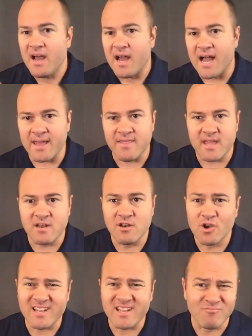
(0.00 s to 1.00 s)
uh, and then
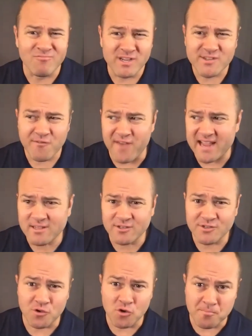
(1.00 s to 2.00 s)
look at risk
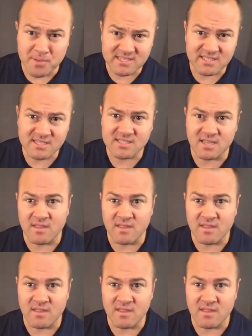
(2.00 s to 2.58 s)
factors for your business